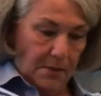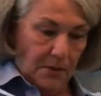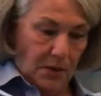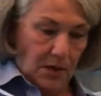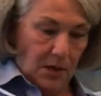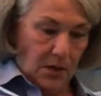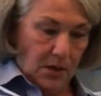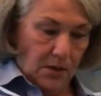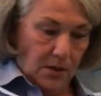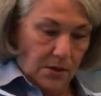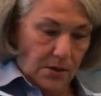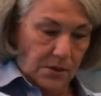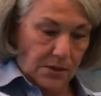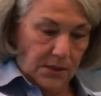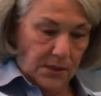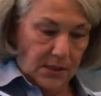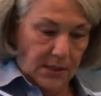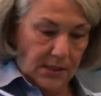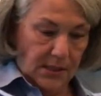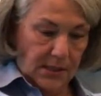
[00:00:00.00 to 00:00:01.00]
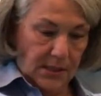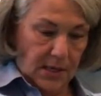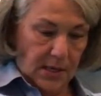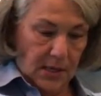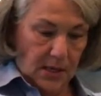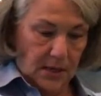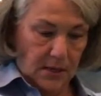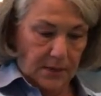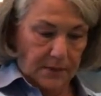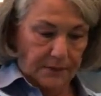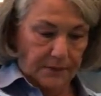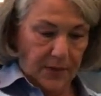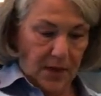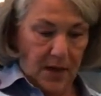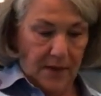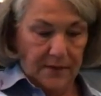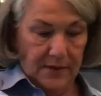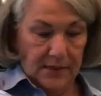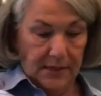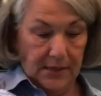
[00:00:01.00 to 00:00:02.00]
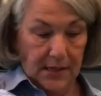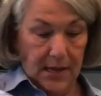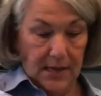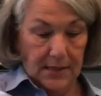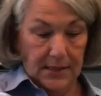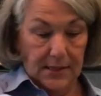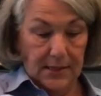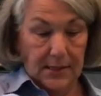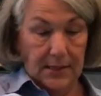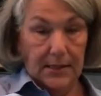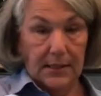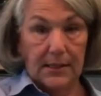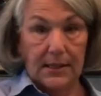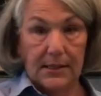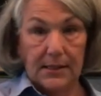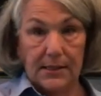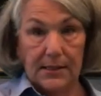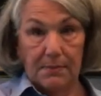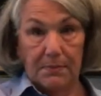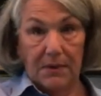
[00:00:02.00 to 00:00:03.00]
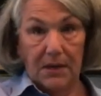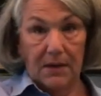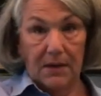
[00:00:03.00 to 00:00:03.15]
going to close the seal. Obviously, I didn't need this big